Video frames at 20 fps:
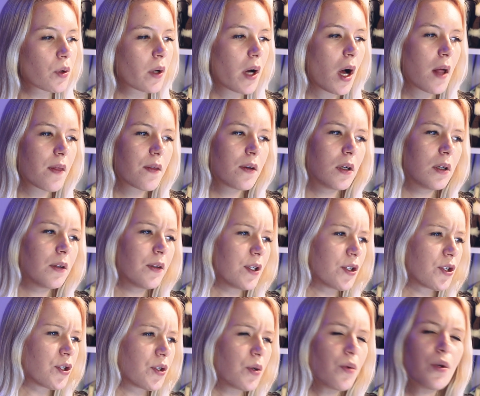to cover the
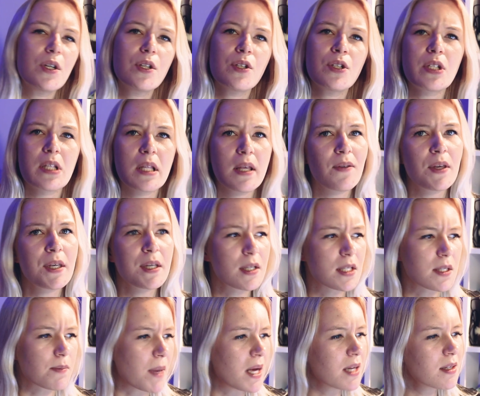students' living
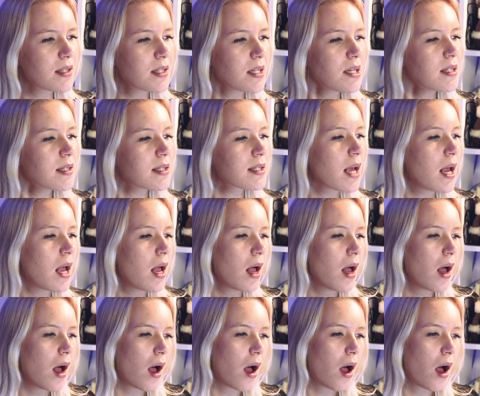expenses,
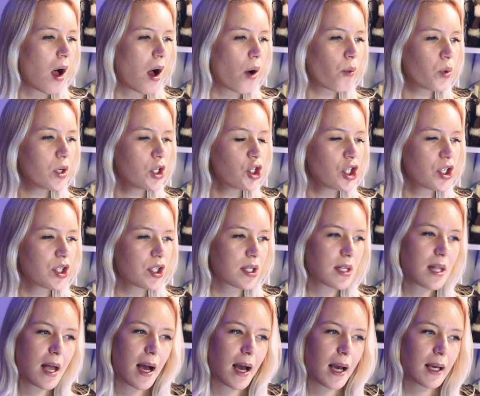which
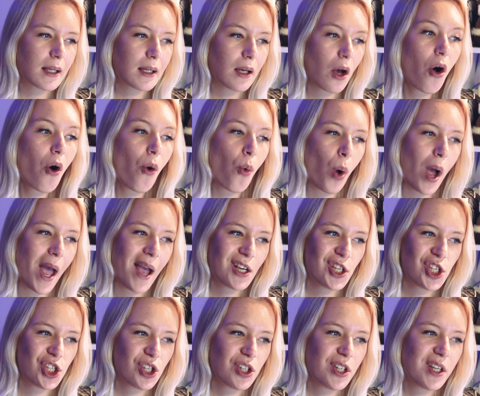is like, oh,
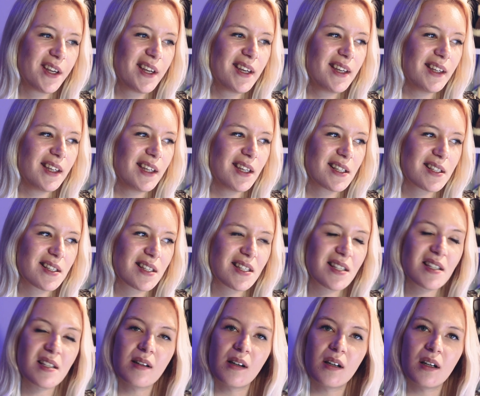actually
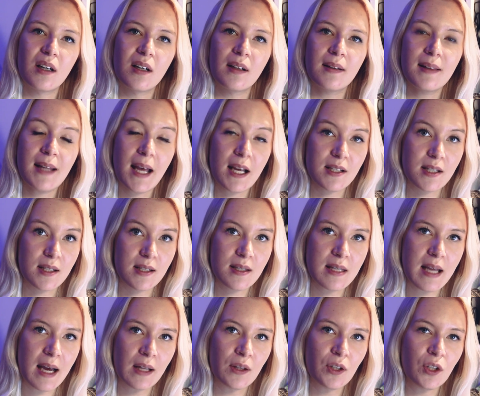it's less
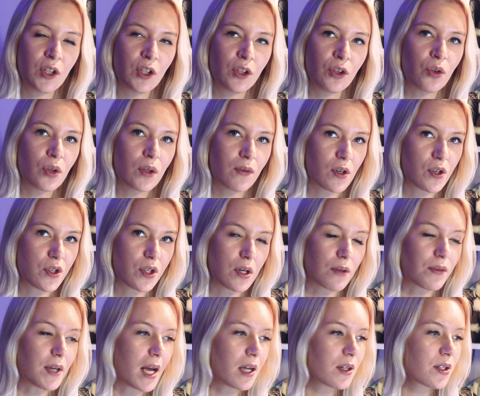than in University
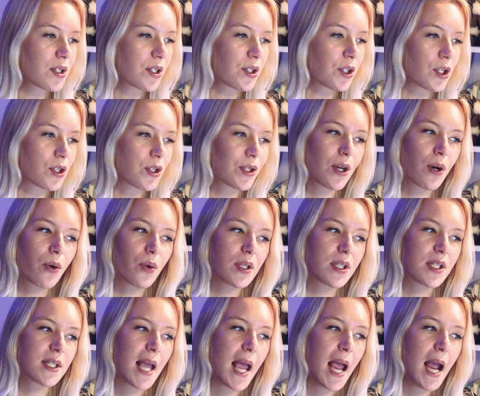of Helsinki. So
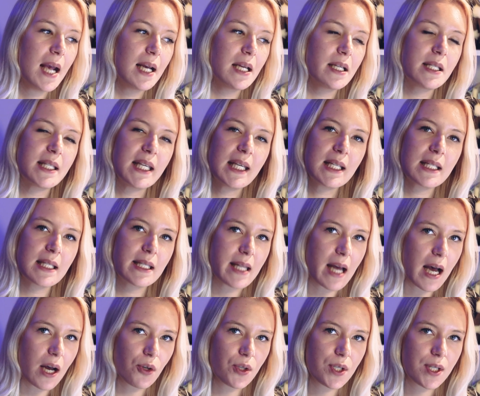it's
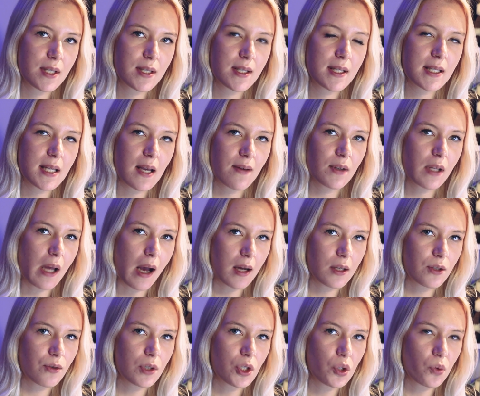
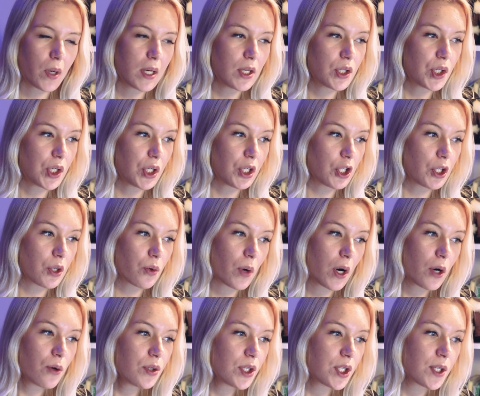6,720
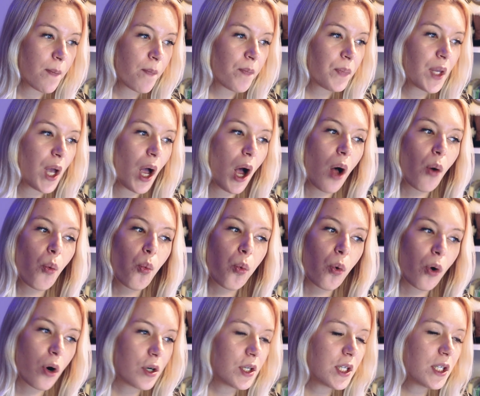euros
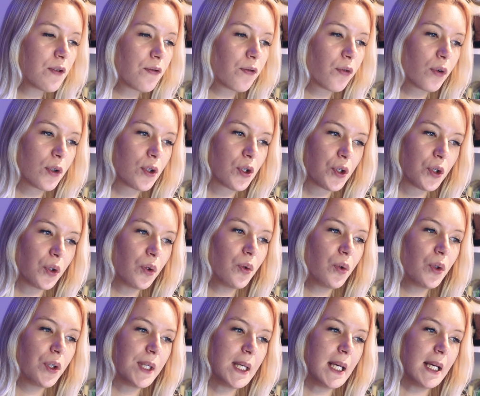awarded for 2
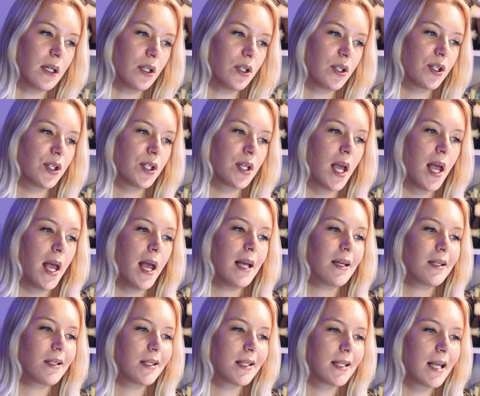years.
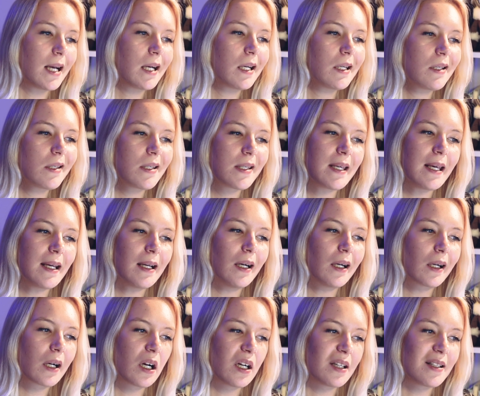Second
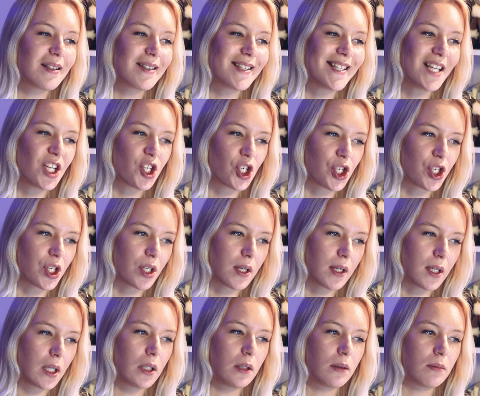year
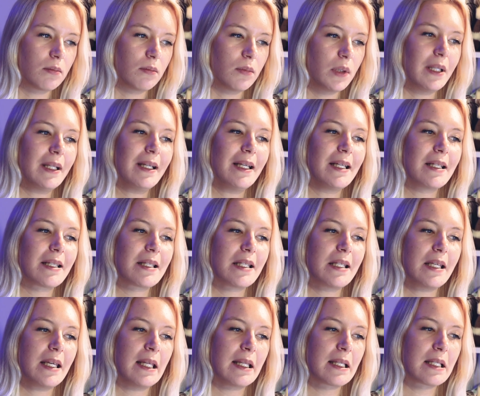conditional. It
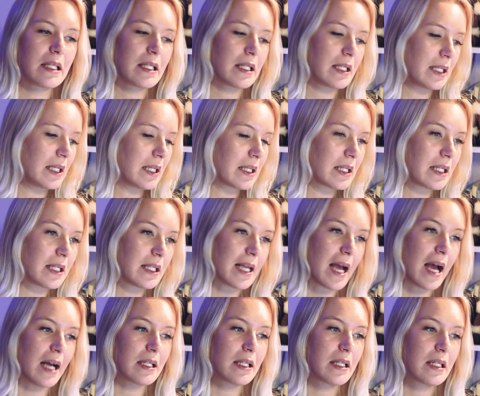
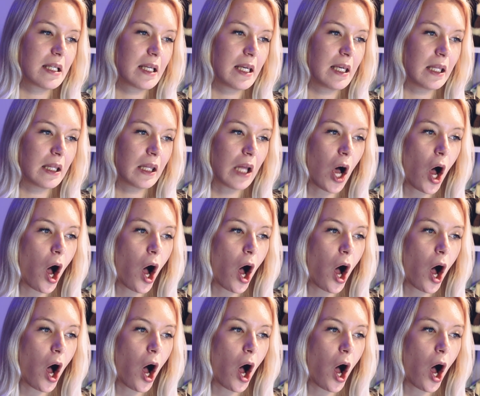says in